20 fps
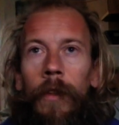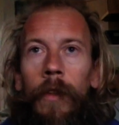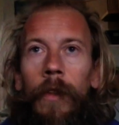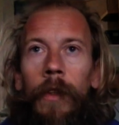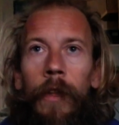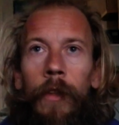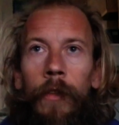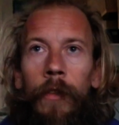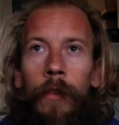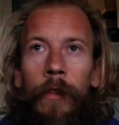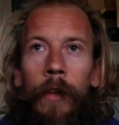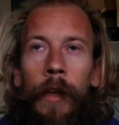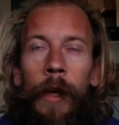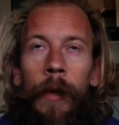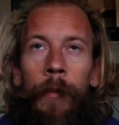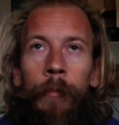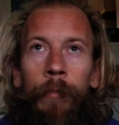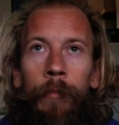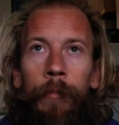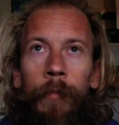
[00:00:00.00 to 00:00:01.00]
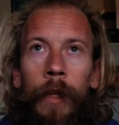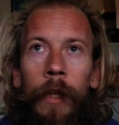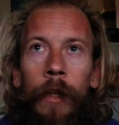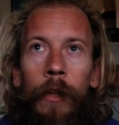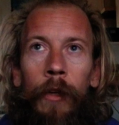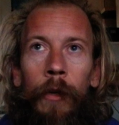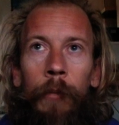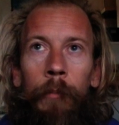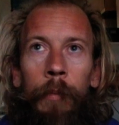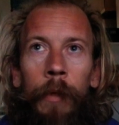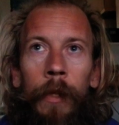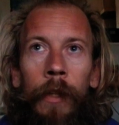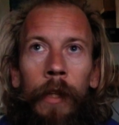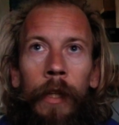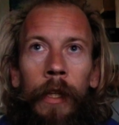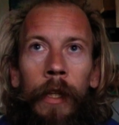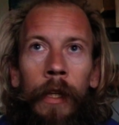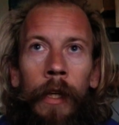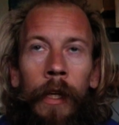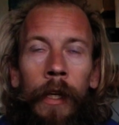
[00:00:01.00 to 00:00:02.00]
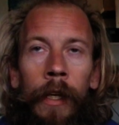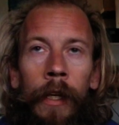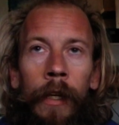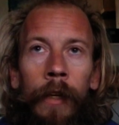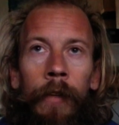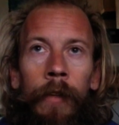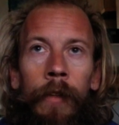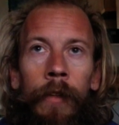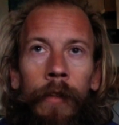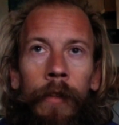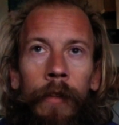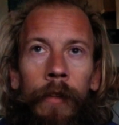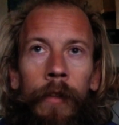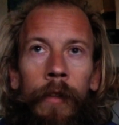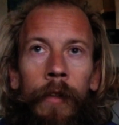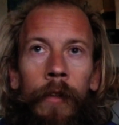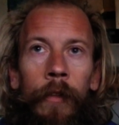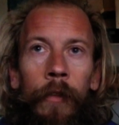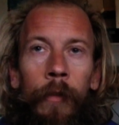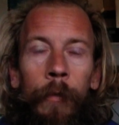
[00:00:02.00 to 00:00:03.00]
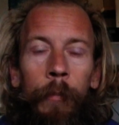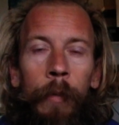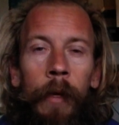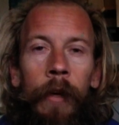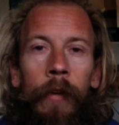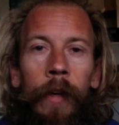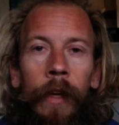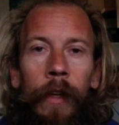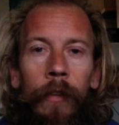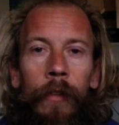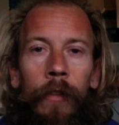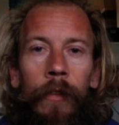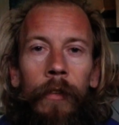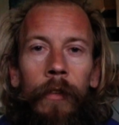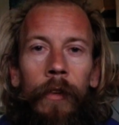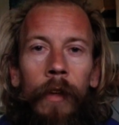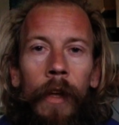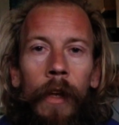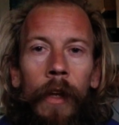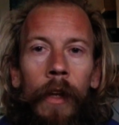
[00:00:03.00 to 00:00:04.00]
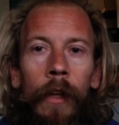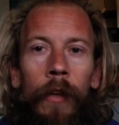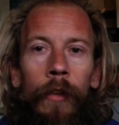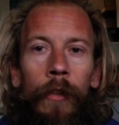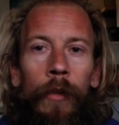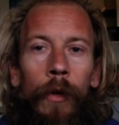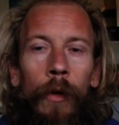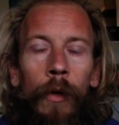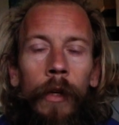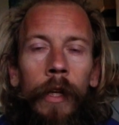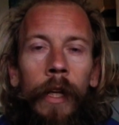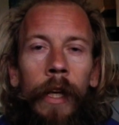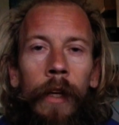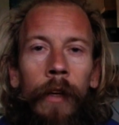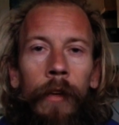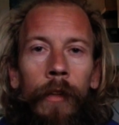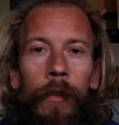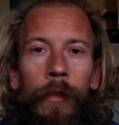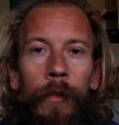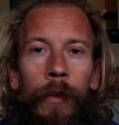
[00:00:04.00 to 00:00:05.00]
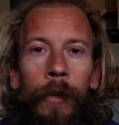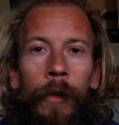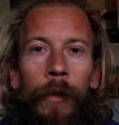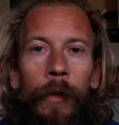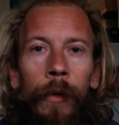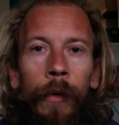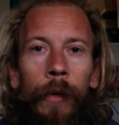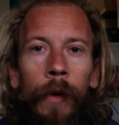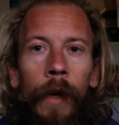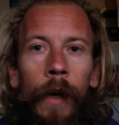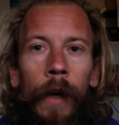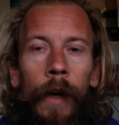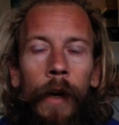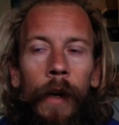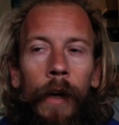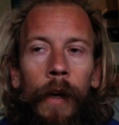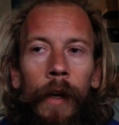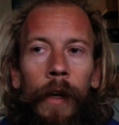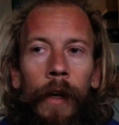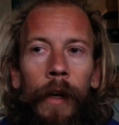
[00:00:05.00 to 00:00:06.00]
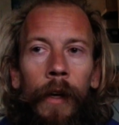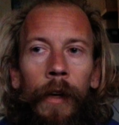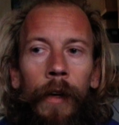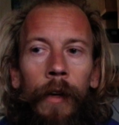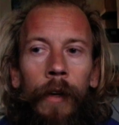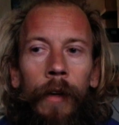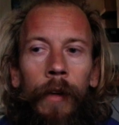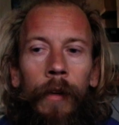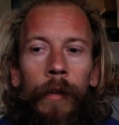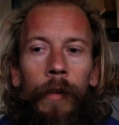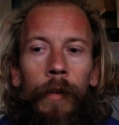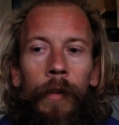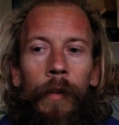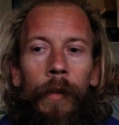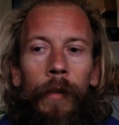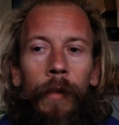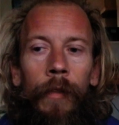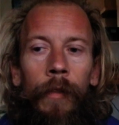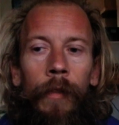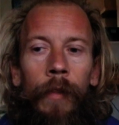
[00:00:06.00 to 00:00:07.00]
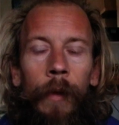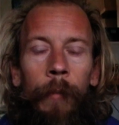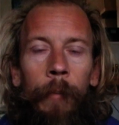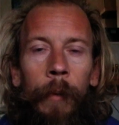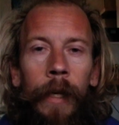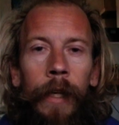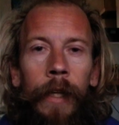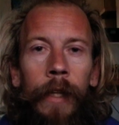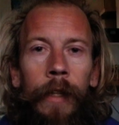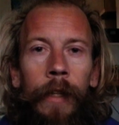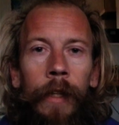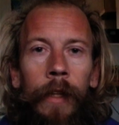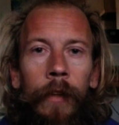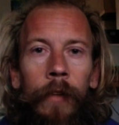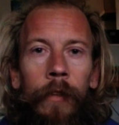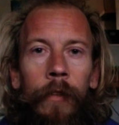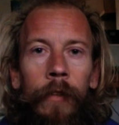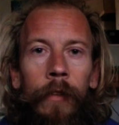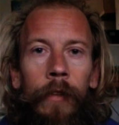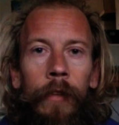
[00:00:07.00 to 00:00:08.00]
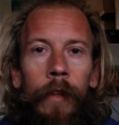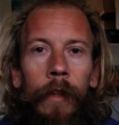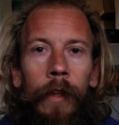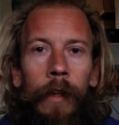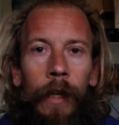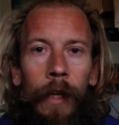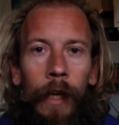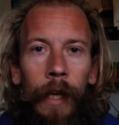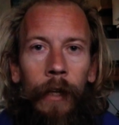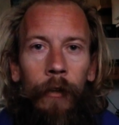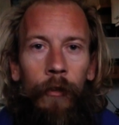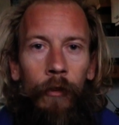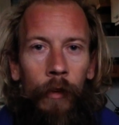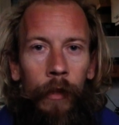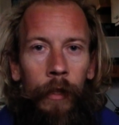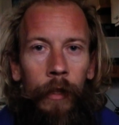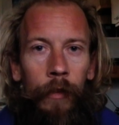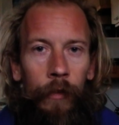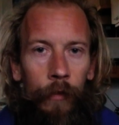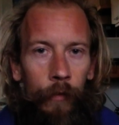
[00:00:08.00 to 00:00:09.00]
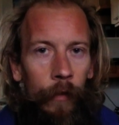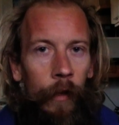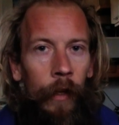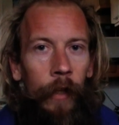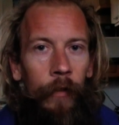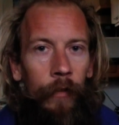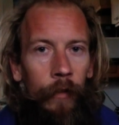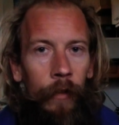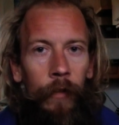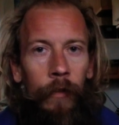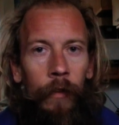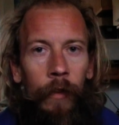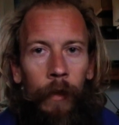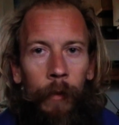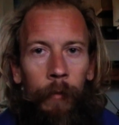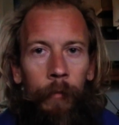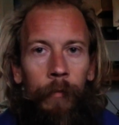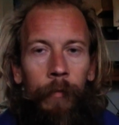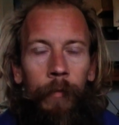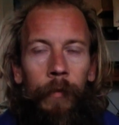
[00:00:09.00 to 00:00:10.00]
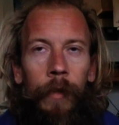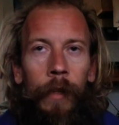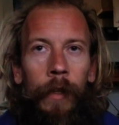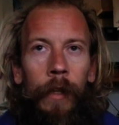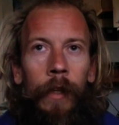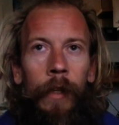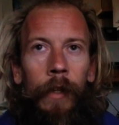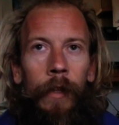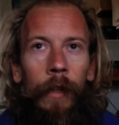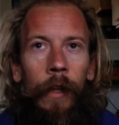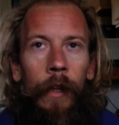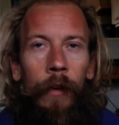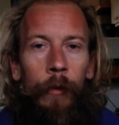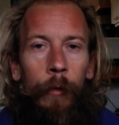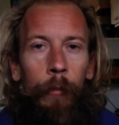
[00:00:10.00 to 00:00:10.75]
this. Um, it could be the. Uh, spirits talking through, uh, they're making these electronic devices, they're, they're